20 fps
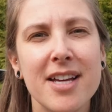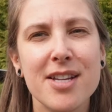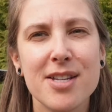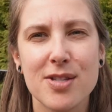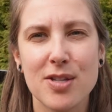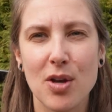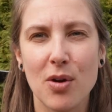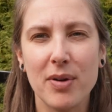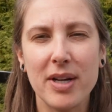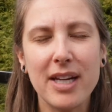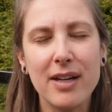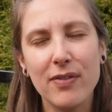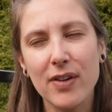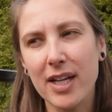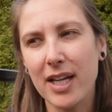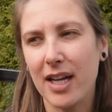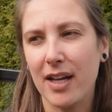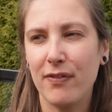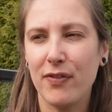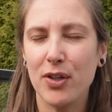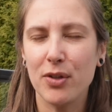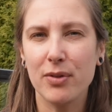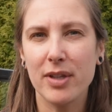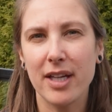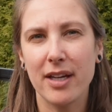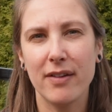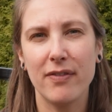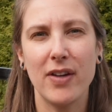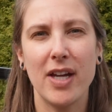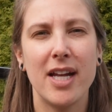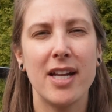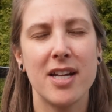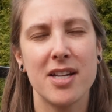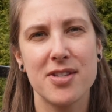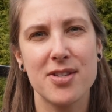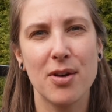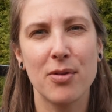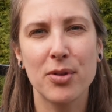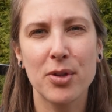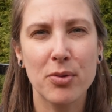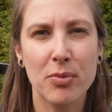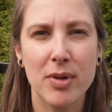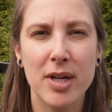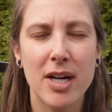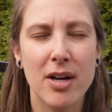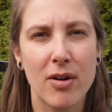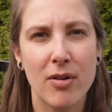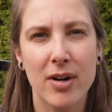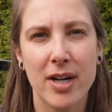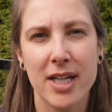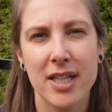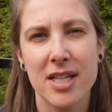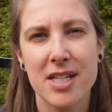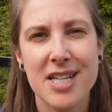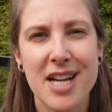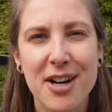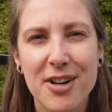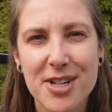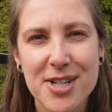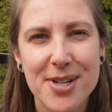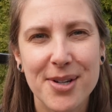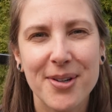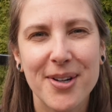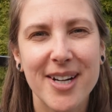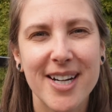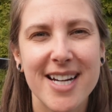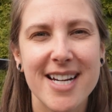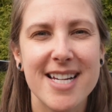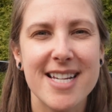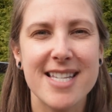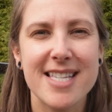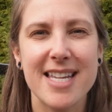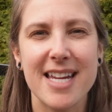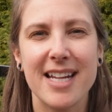So even if you live in a zone 3 or in the territories,